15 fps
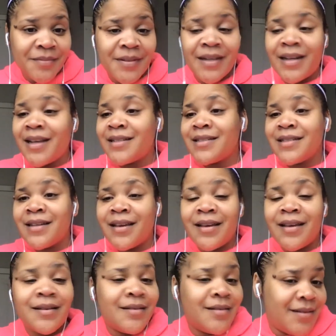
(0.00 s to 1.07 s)
And I
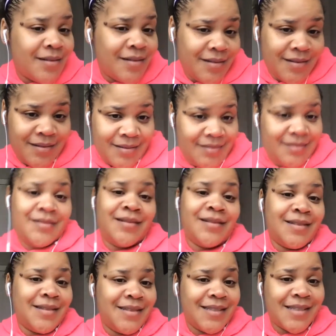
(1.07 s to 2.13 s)
said,
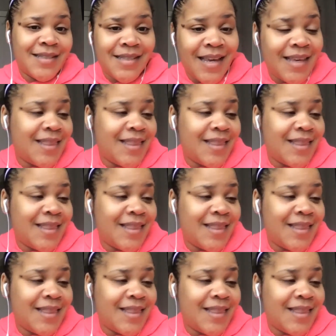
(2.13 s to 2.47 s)
Say